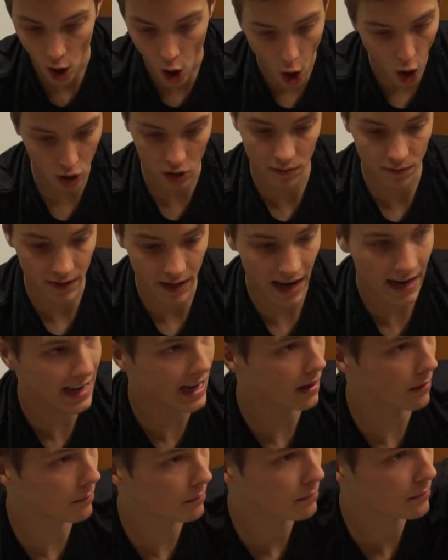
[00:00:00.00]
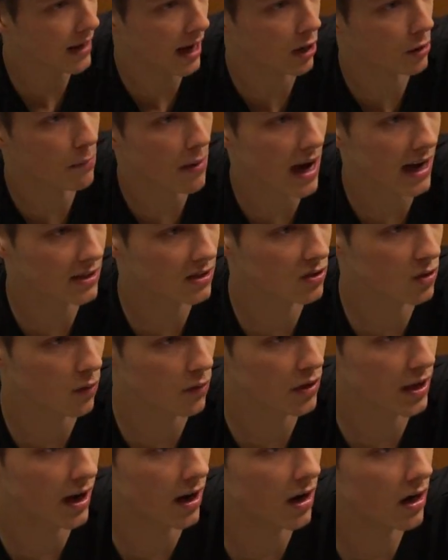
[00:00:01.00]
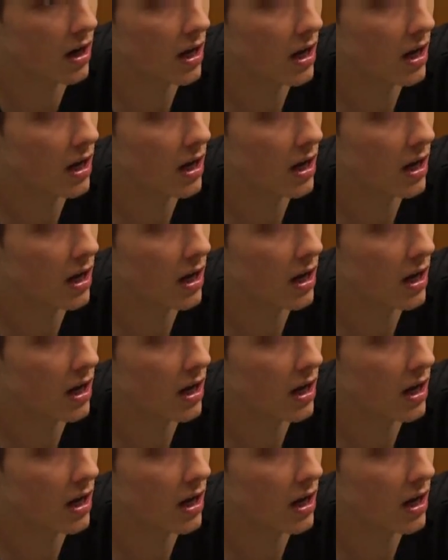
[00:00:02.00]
all of it. I got tackle boxes over there.